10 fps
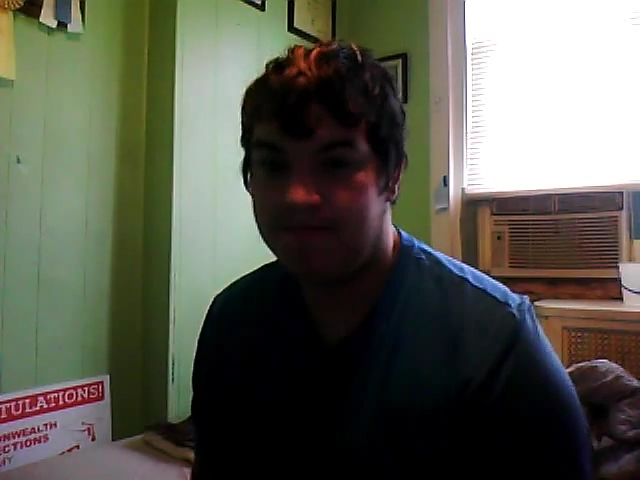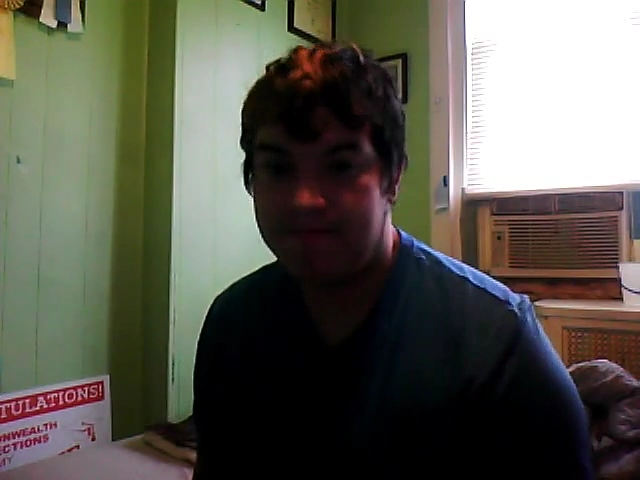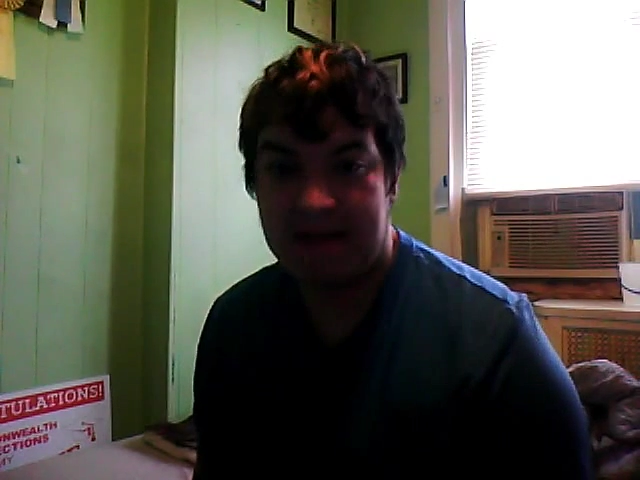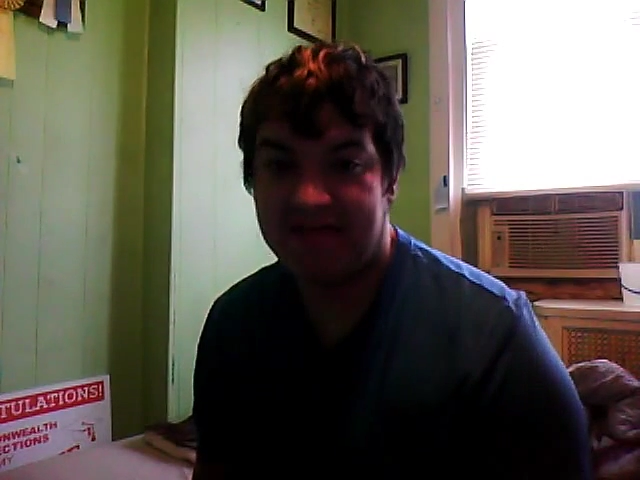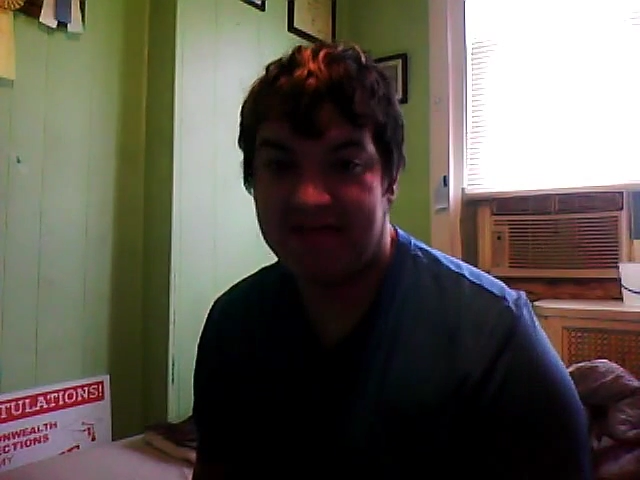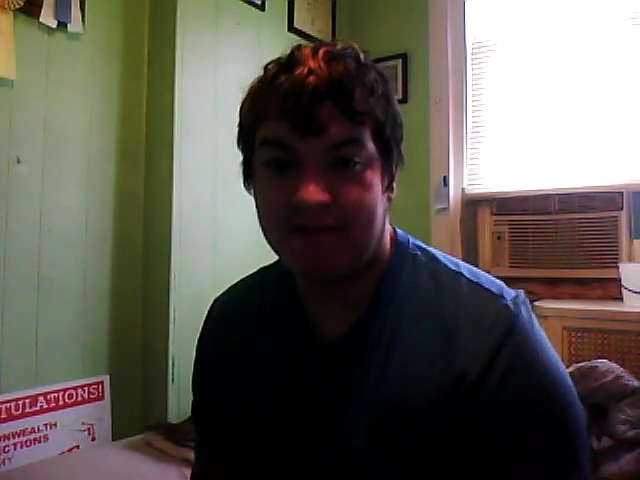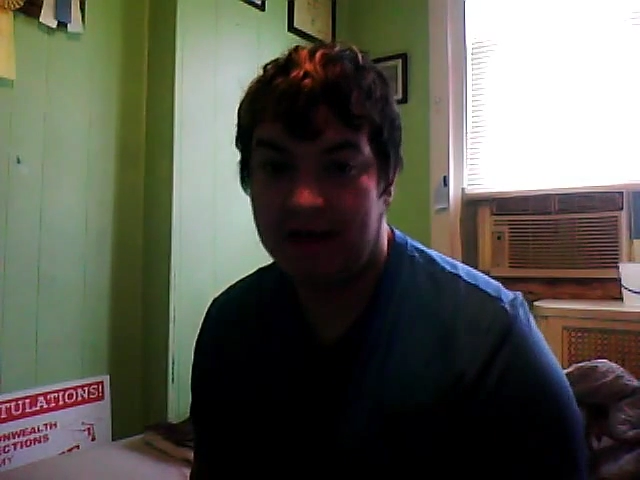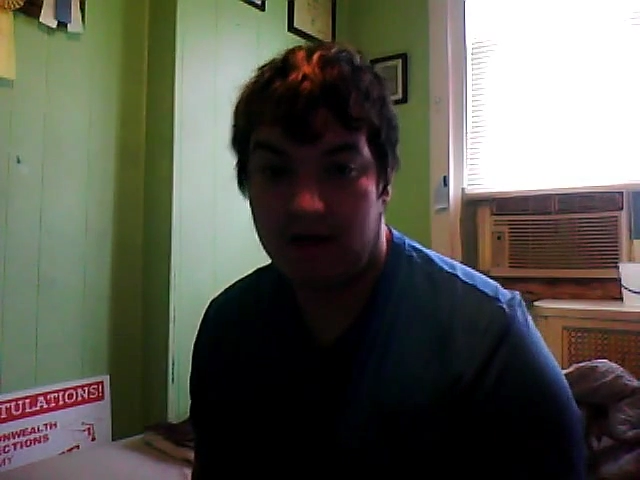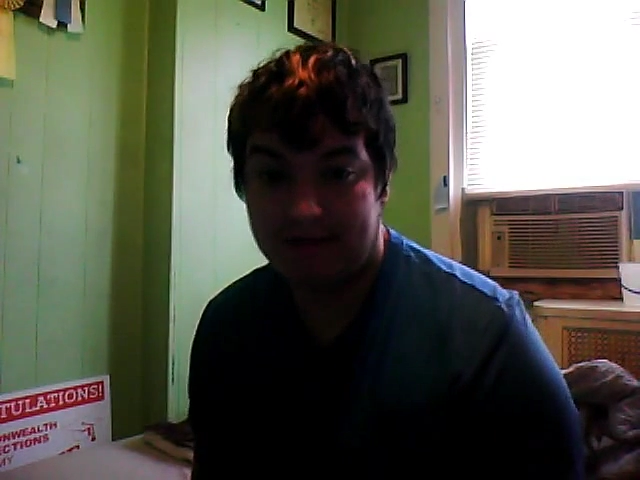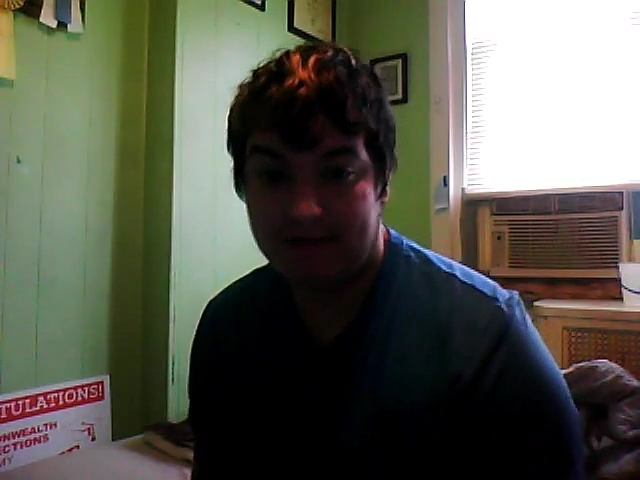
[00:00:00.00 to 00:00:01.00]
basically
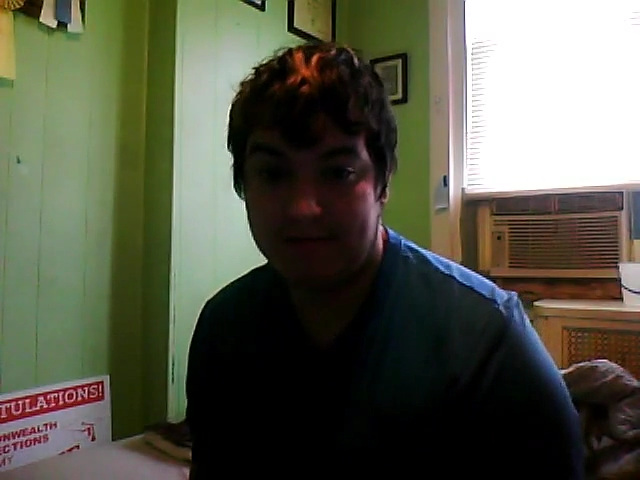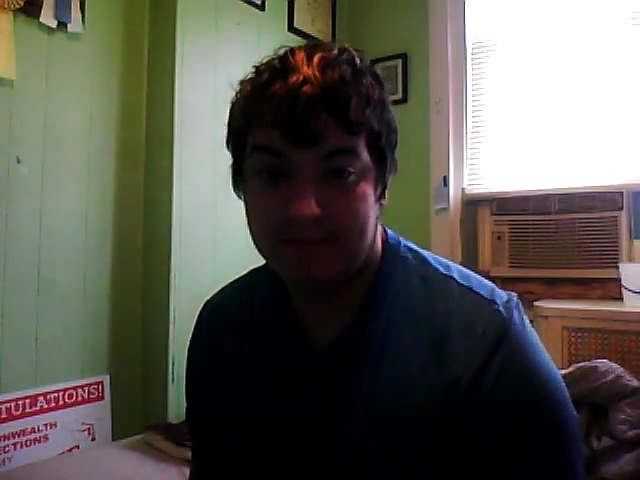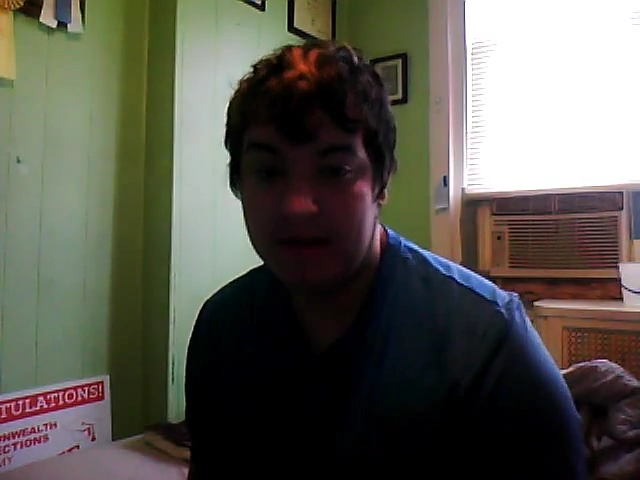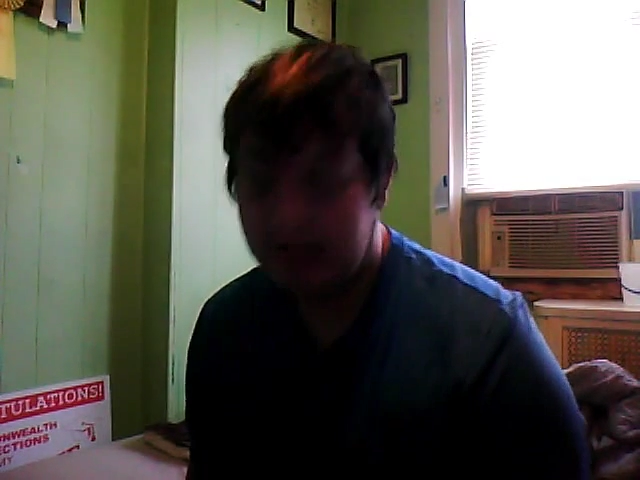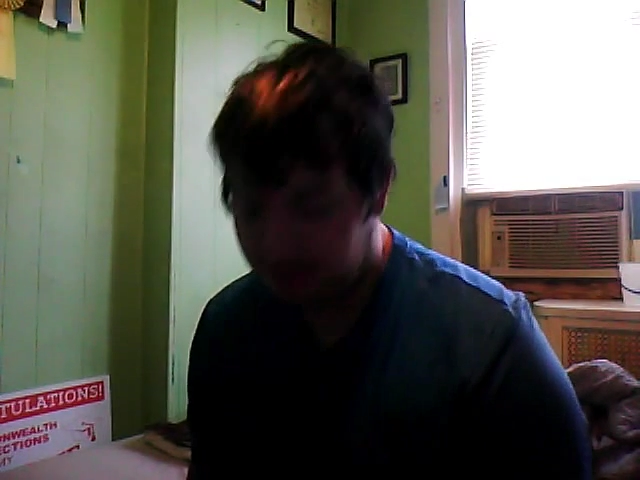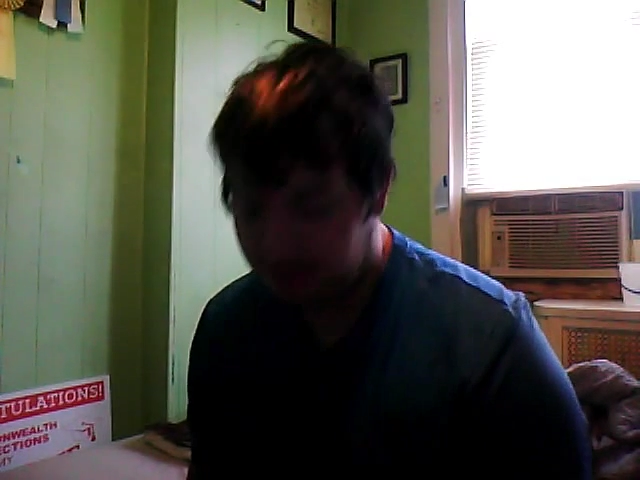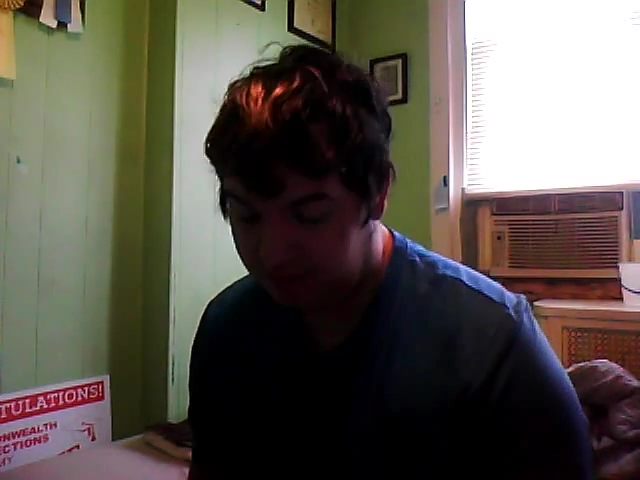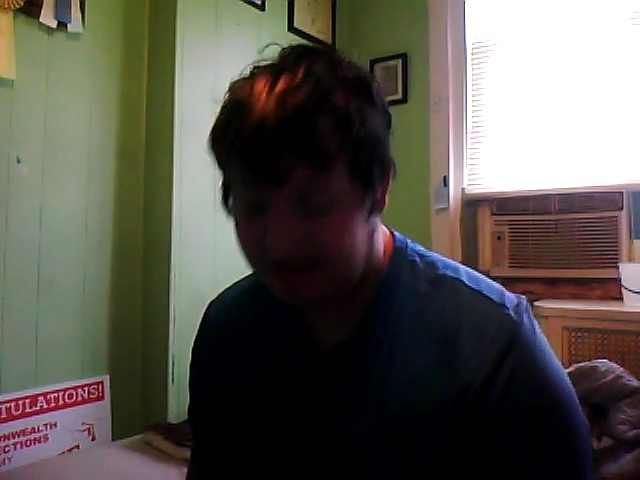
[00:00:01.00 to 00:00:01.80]
awesome. You could